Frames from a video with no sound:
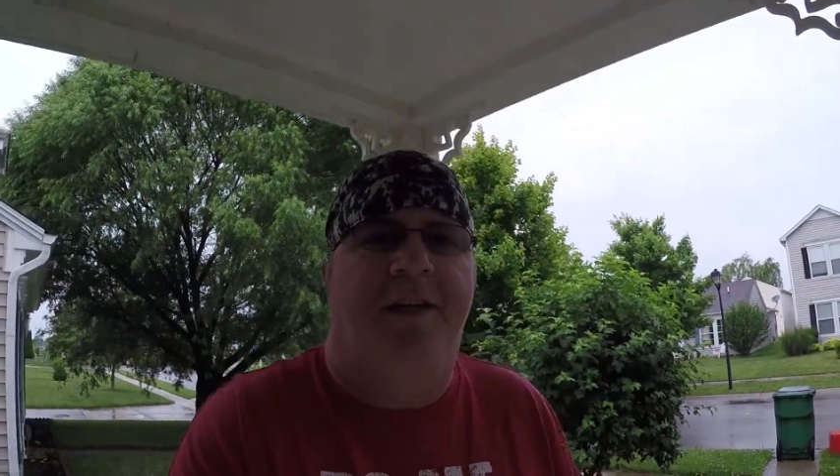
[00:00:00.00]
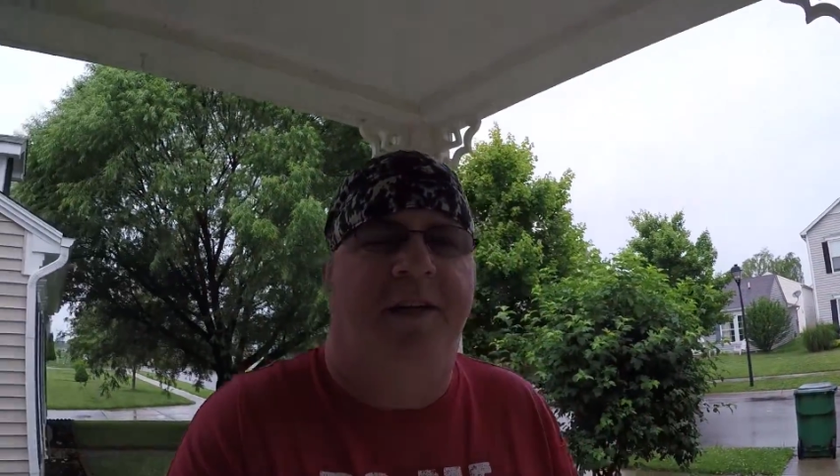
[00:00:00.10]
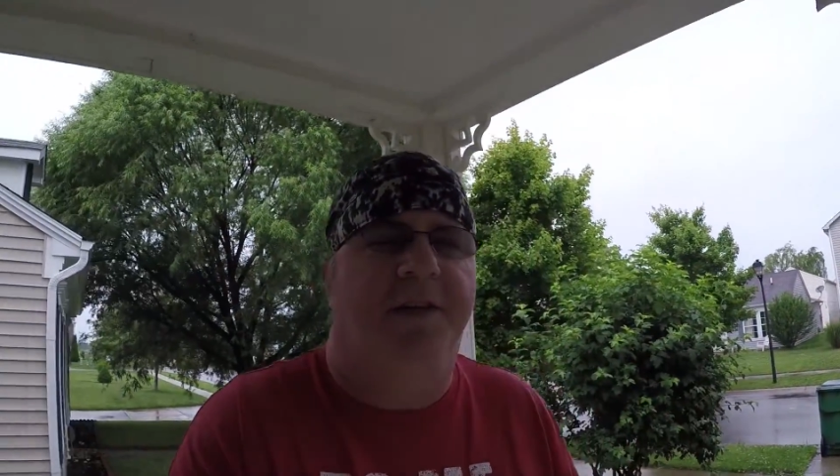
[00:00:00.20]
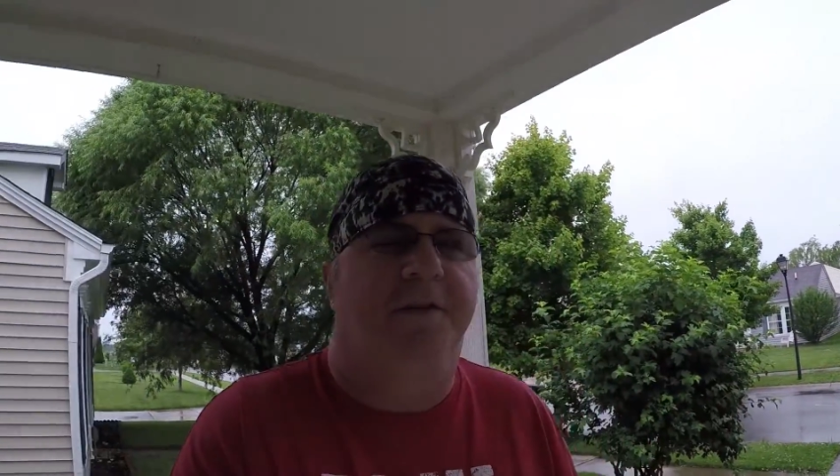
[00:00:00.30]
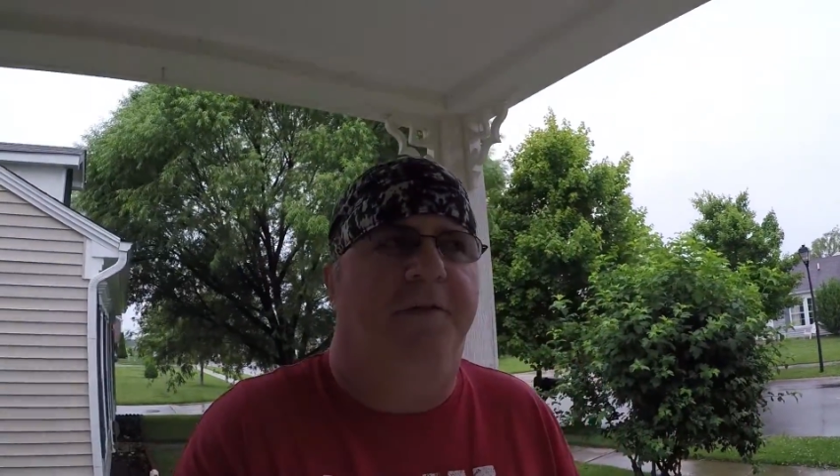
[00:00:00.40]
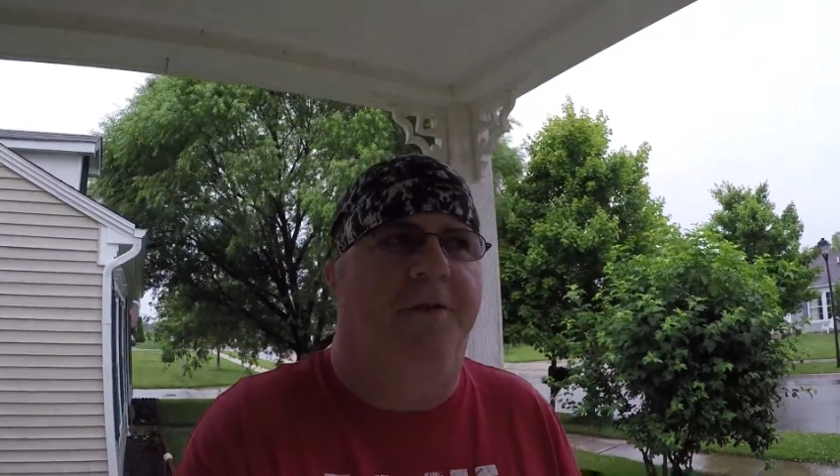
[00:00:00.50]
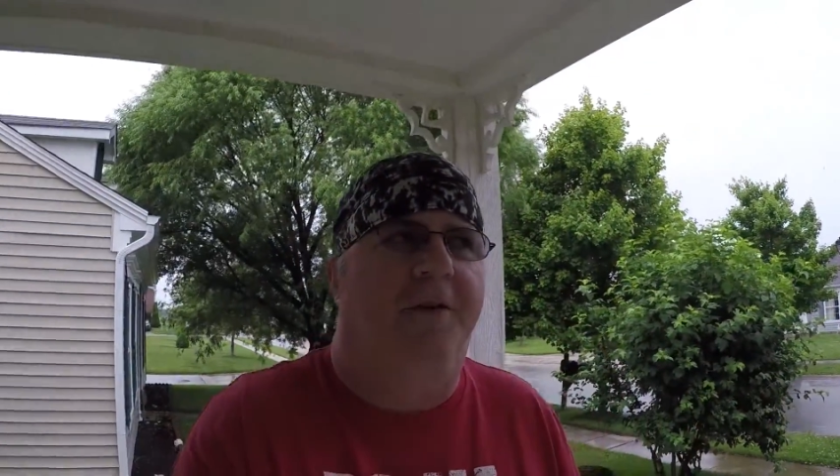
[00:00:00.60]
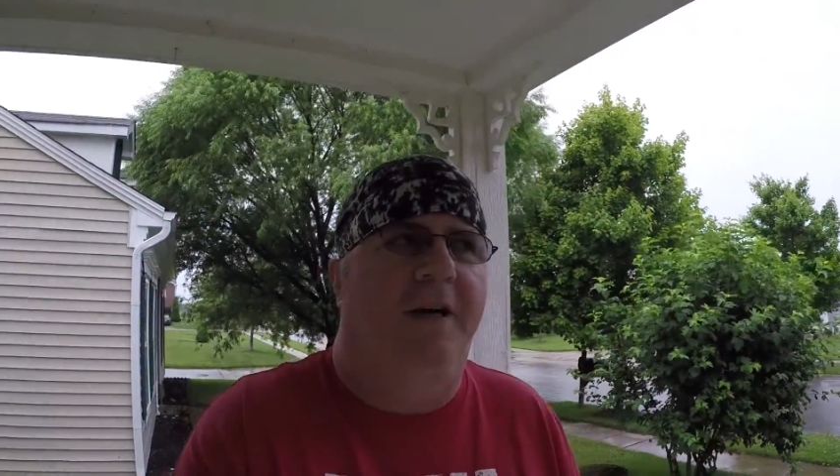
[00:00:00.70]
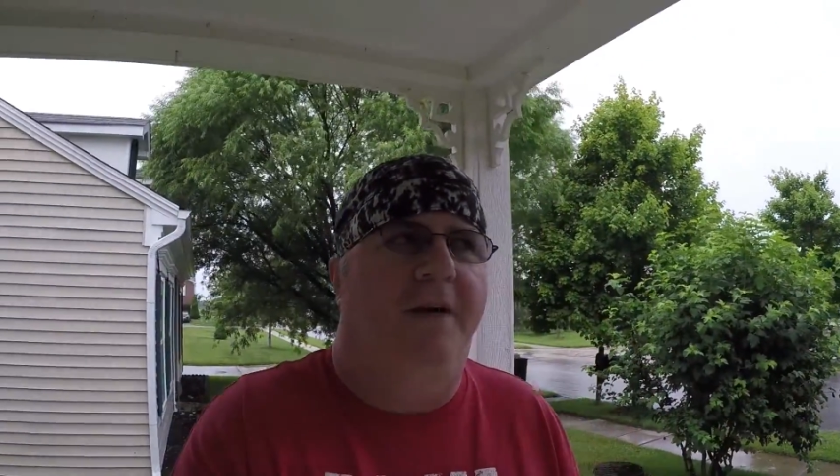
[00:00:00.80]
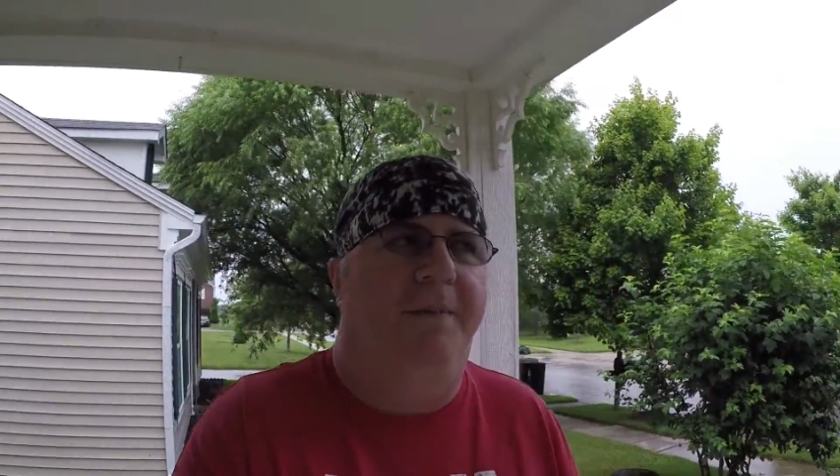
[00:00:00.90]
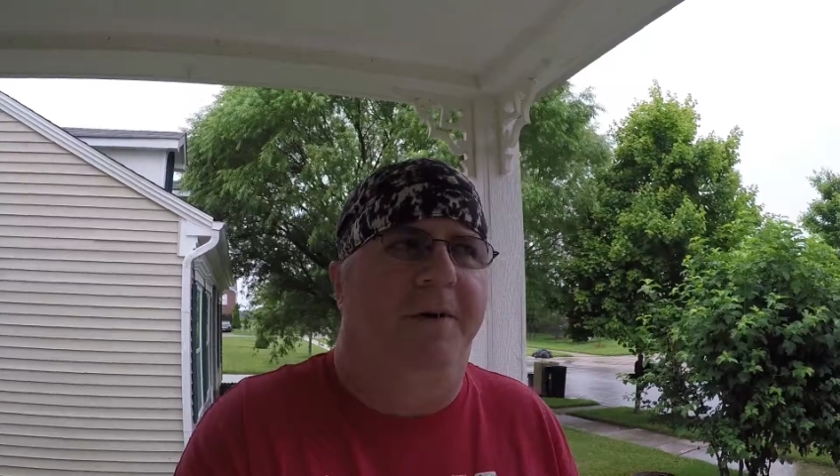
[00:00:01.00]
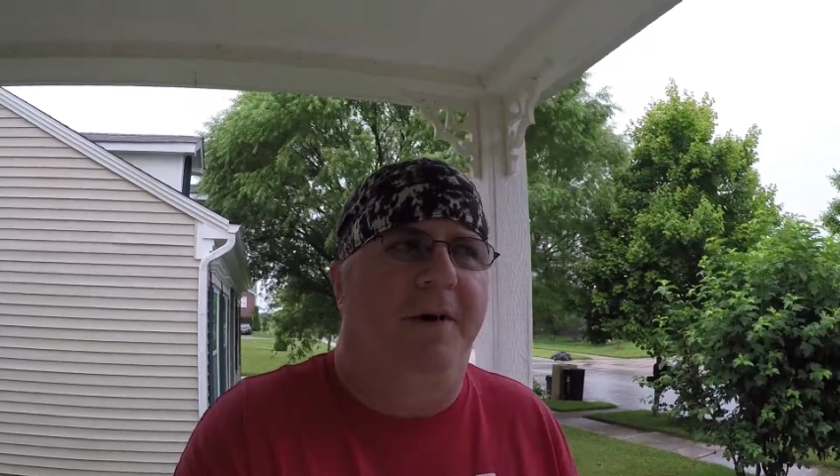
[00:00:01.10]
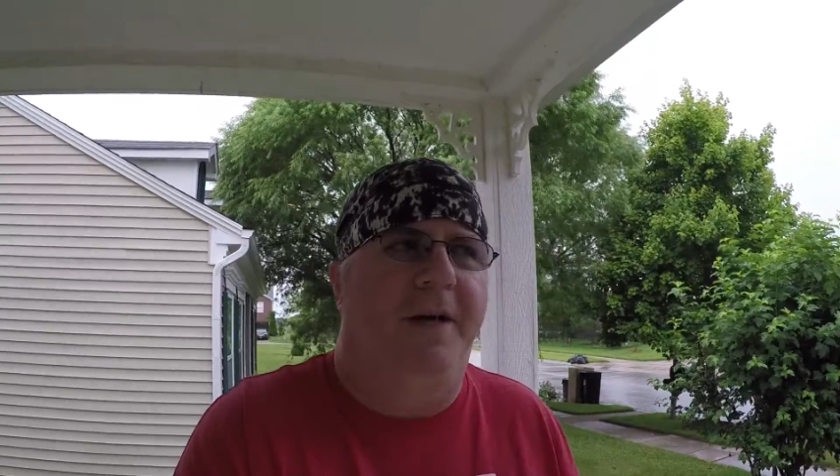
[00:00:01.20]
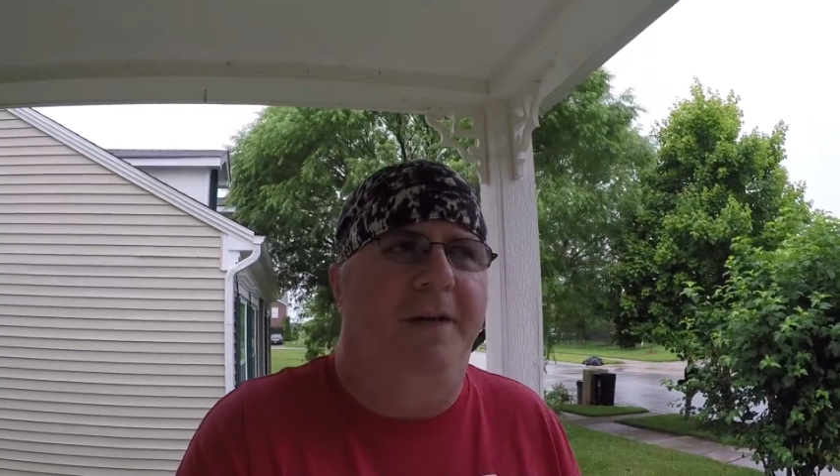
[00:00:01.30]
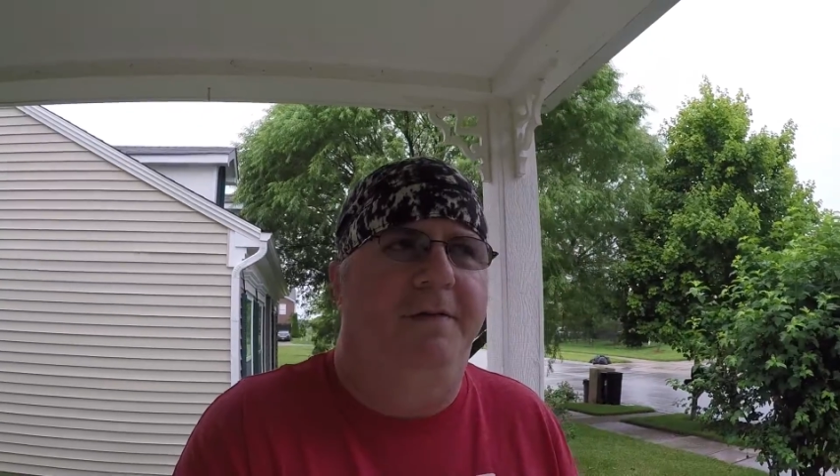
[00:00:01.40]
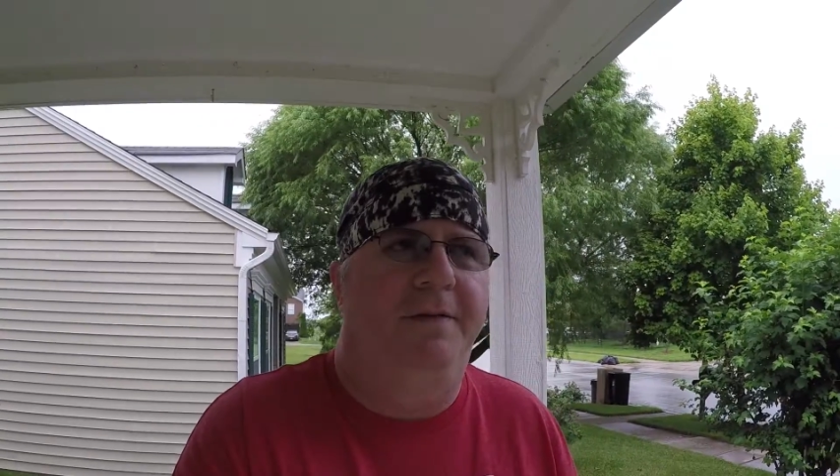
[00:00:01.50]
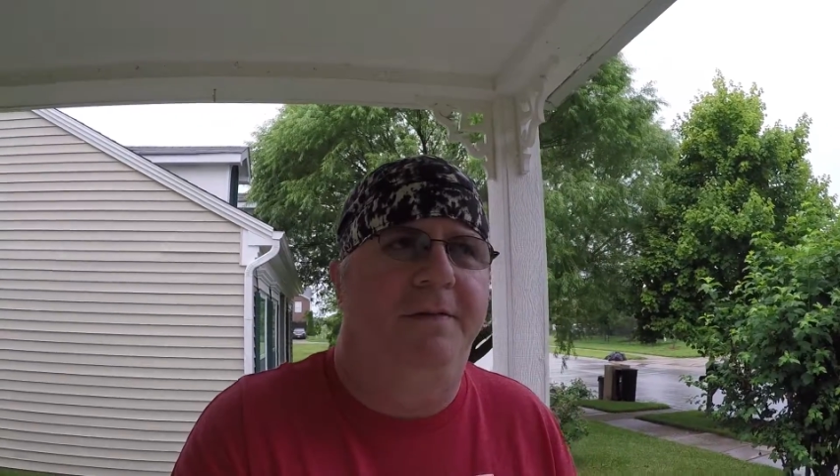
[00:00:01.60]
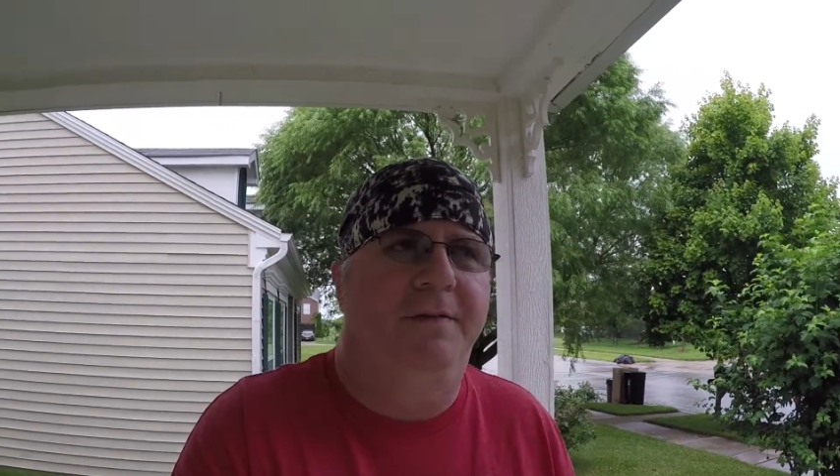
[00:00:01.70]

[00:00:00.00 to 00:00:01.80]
dinged for copyright if